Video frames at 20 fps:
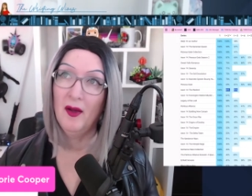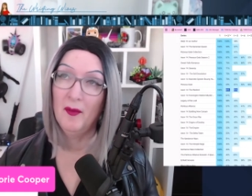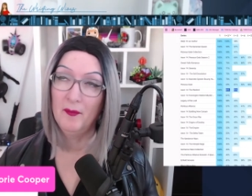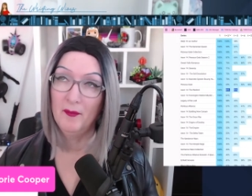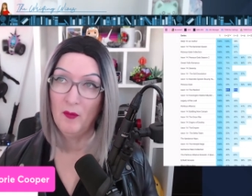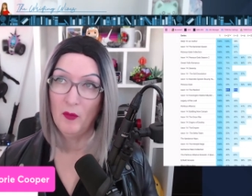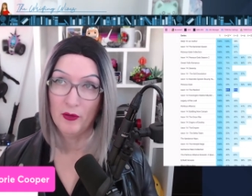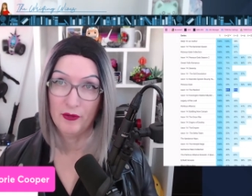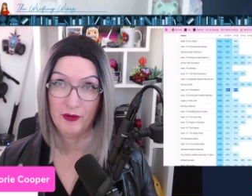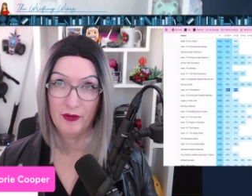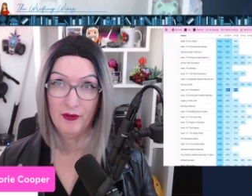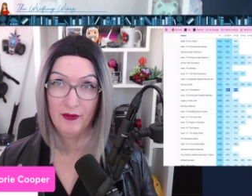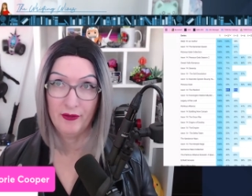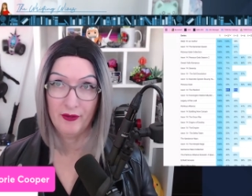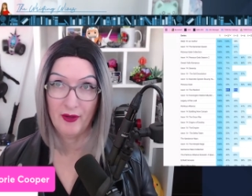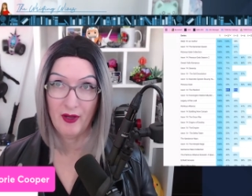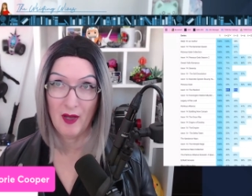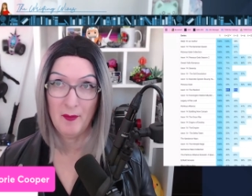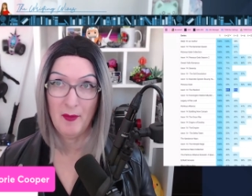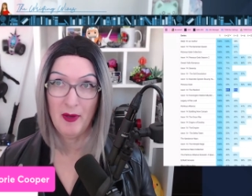which is
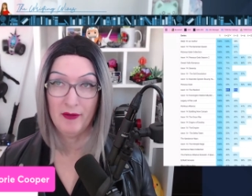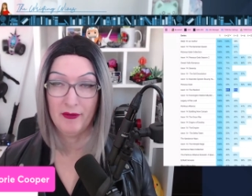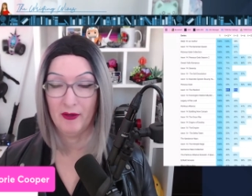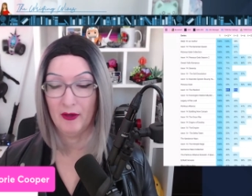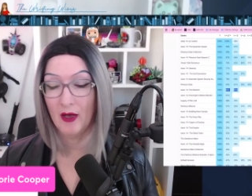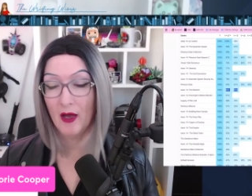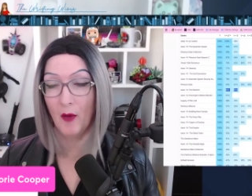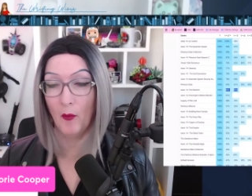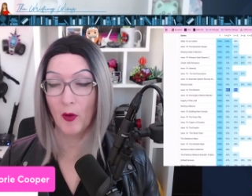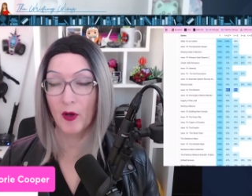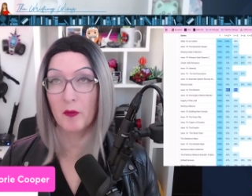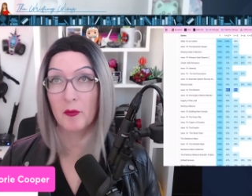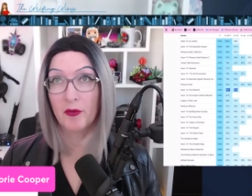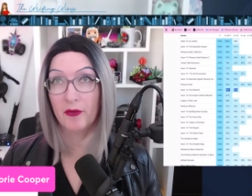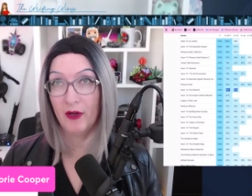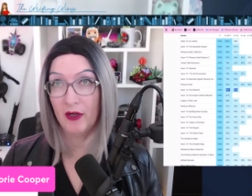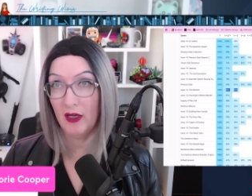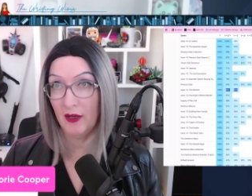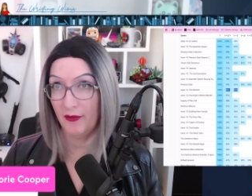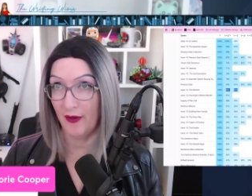amazing.
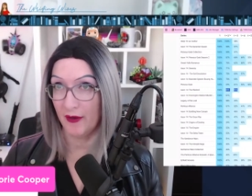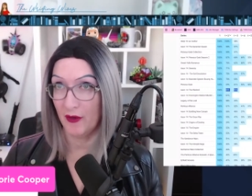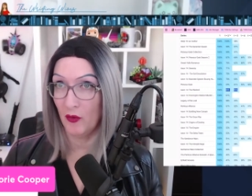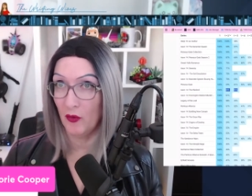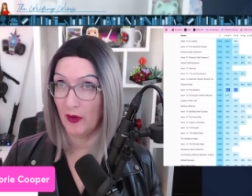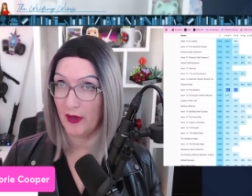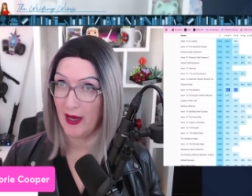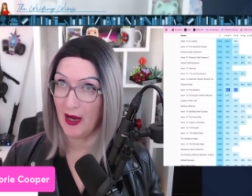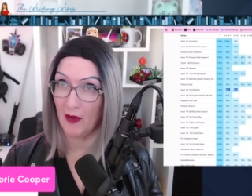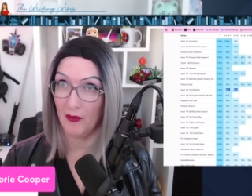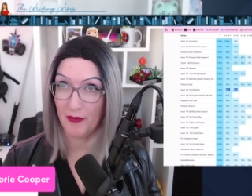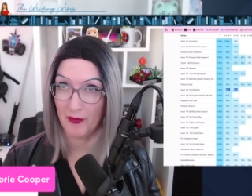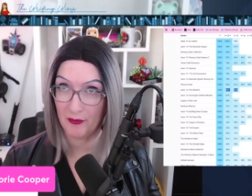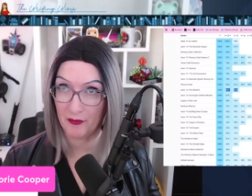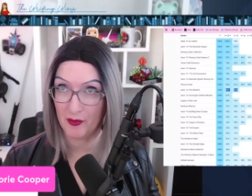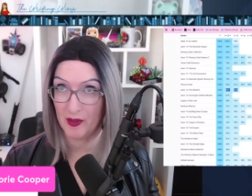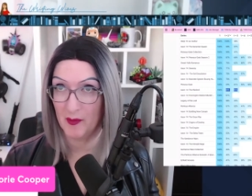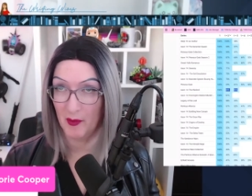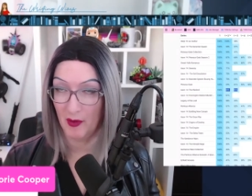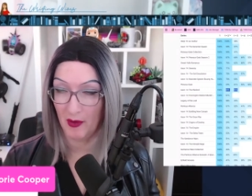100% if I don't count the
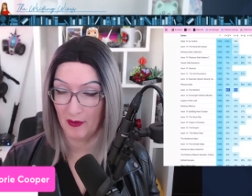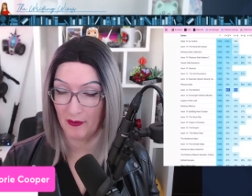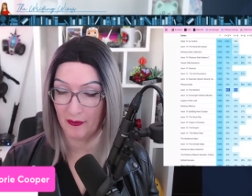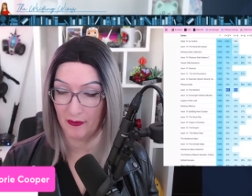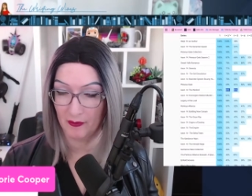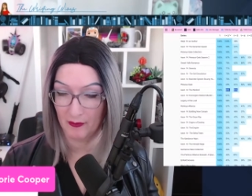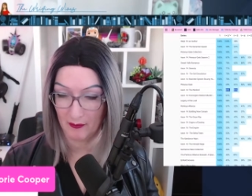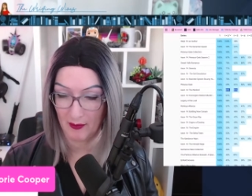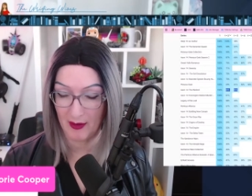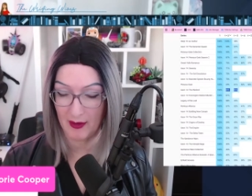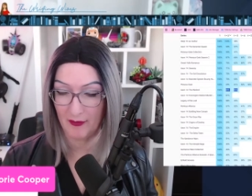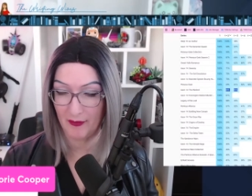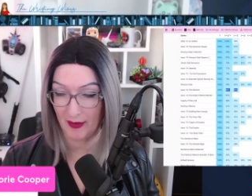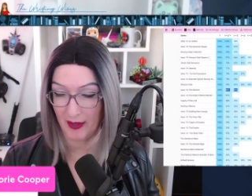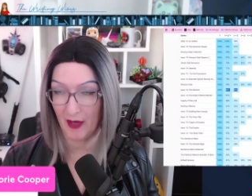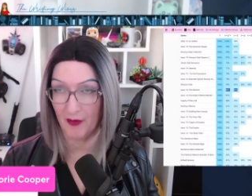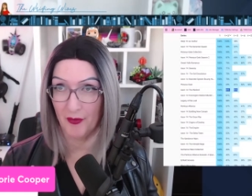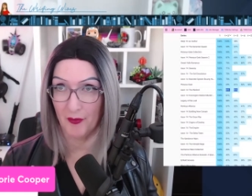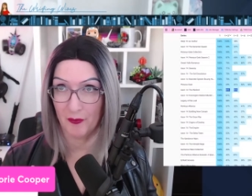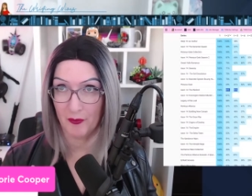free books, right? If I
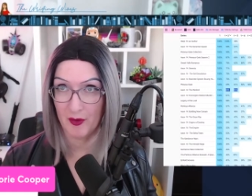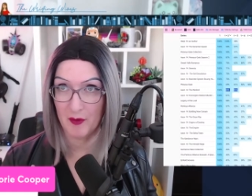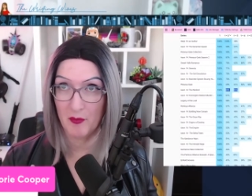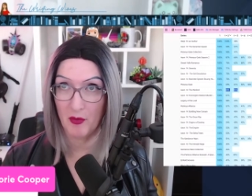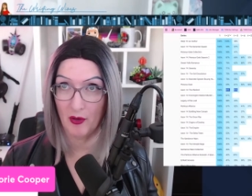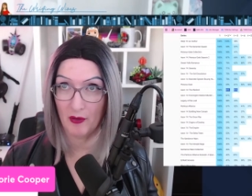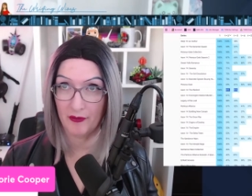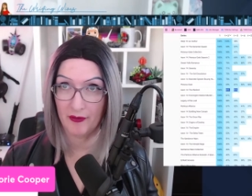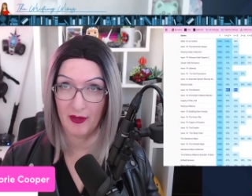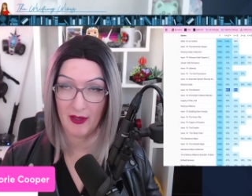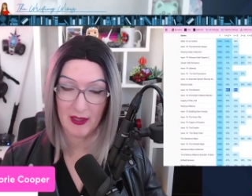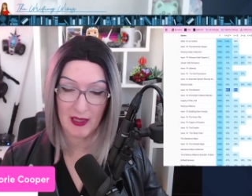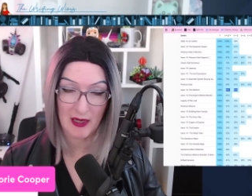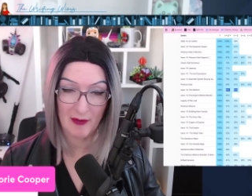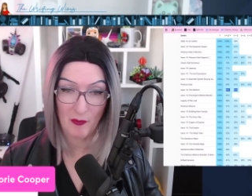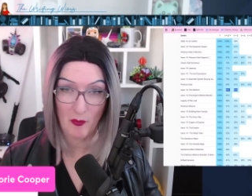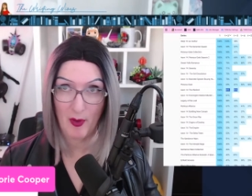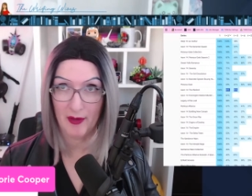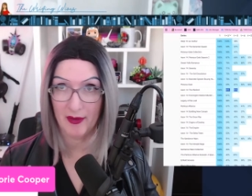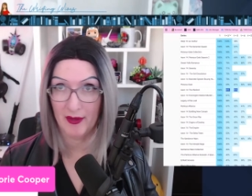count the free books that I gave
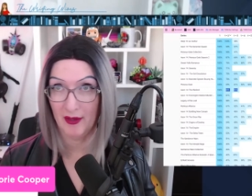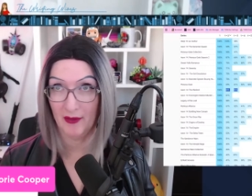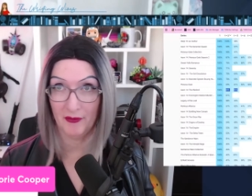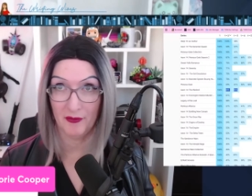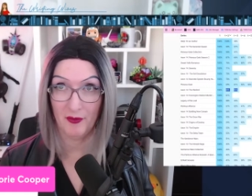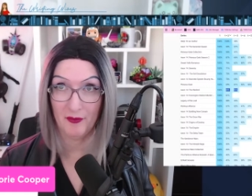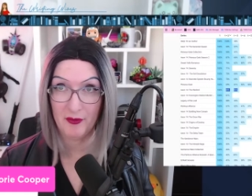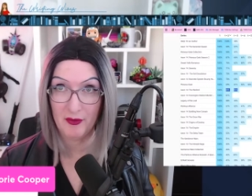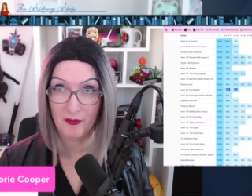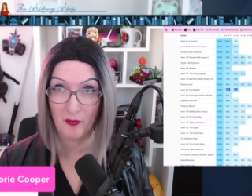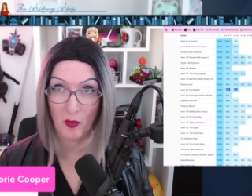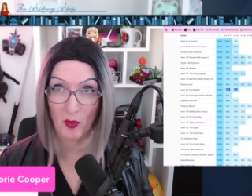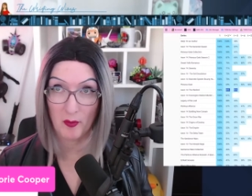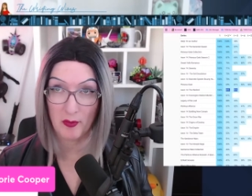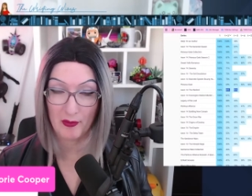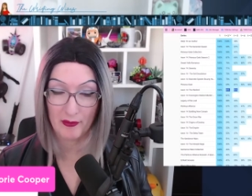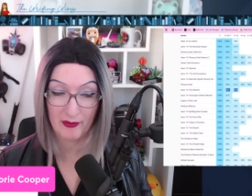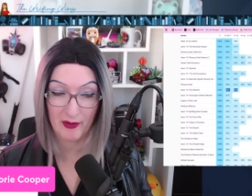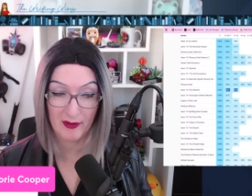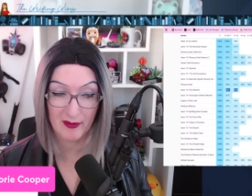away, then it's
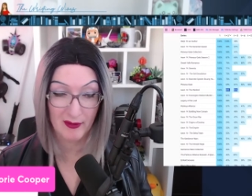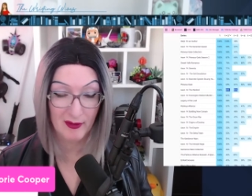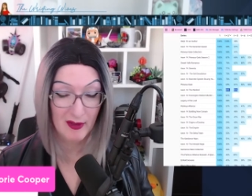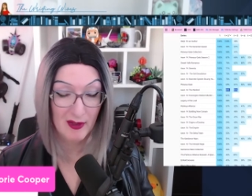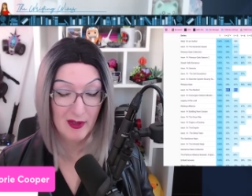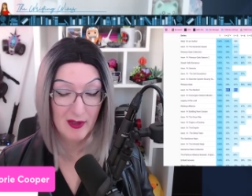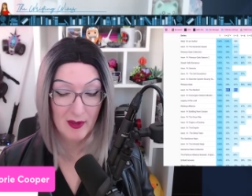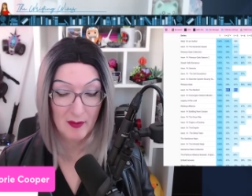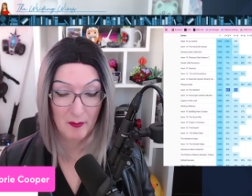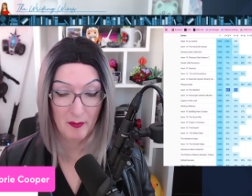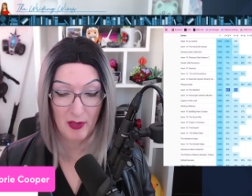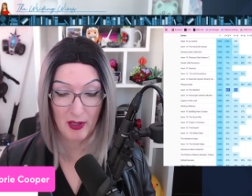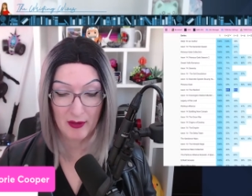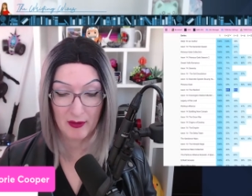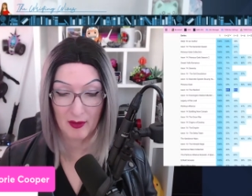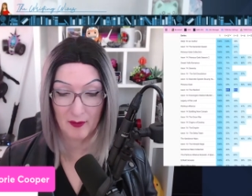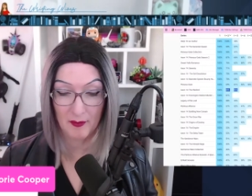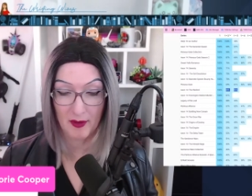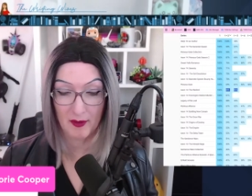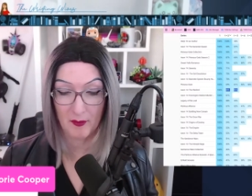54%. But
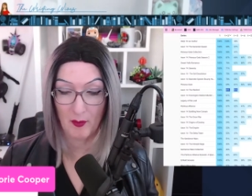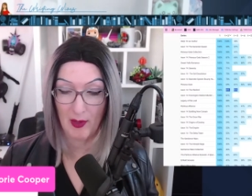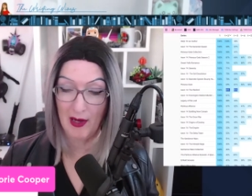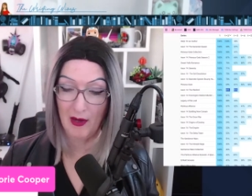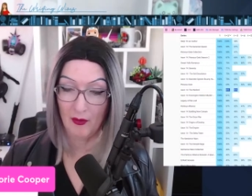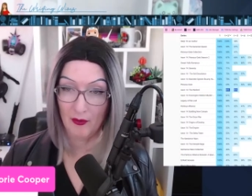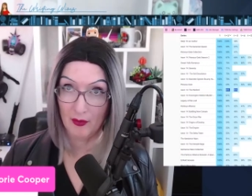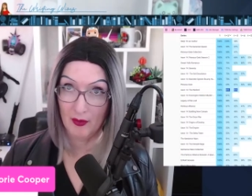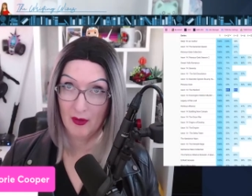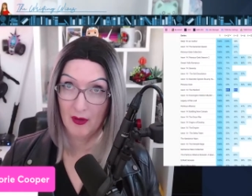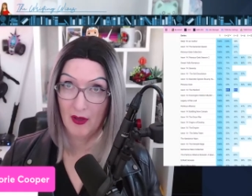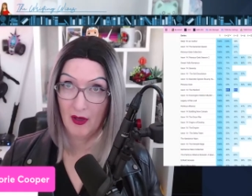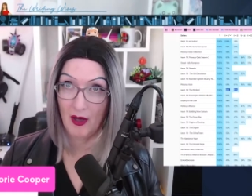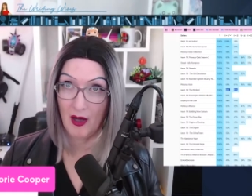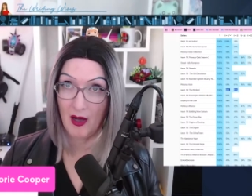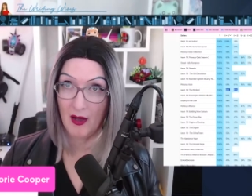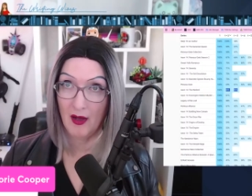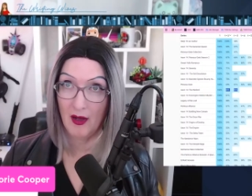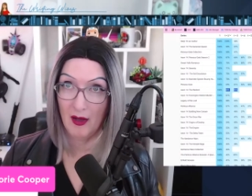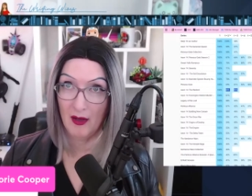I'm like, wow,
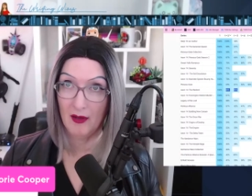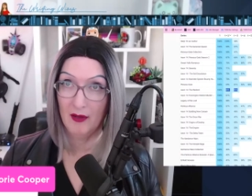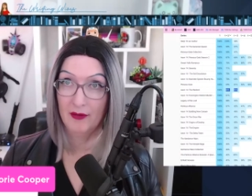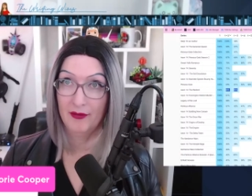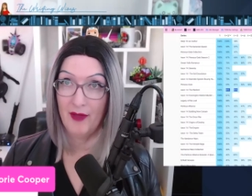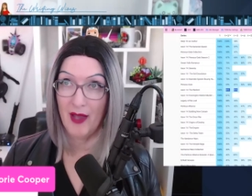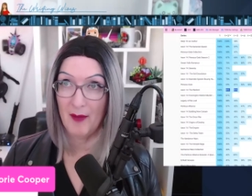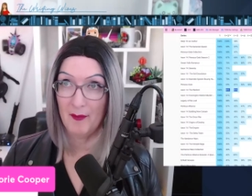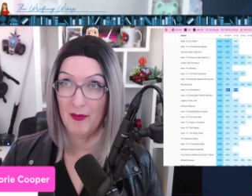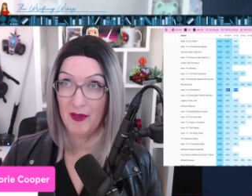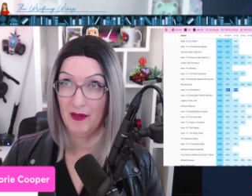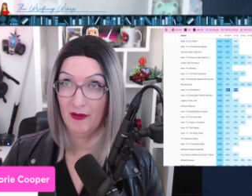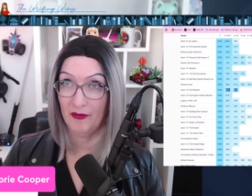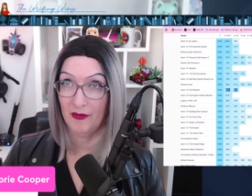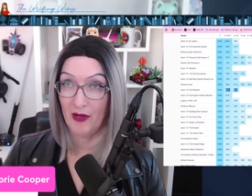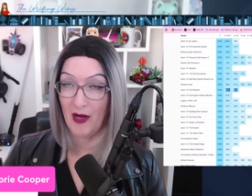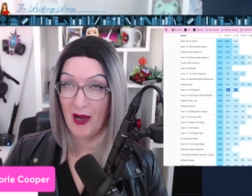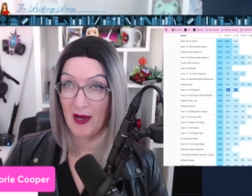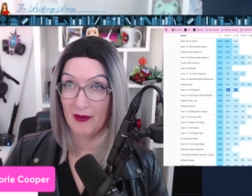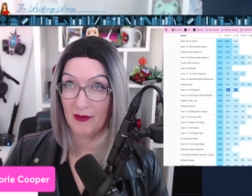that means
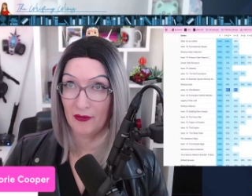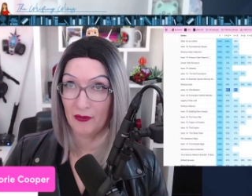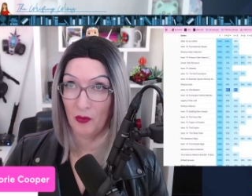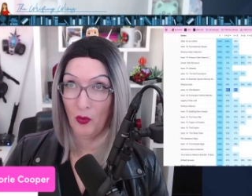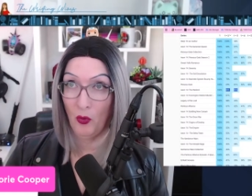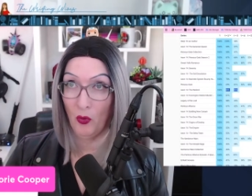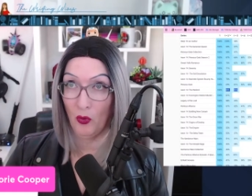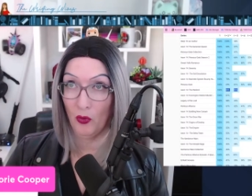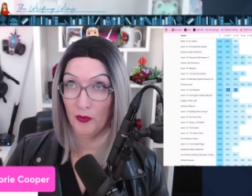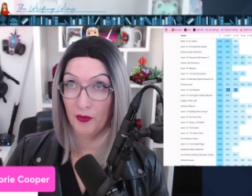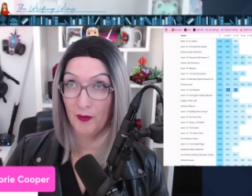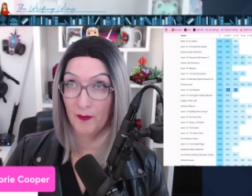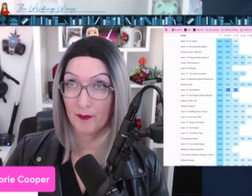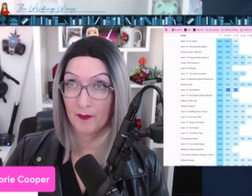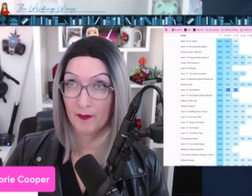I sold,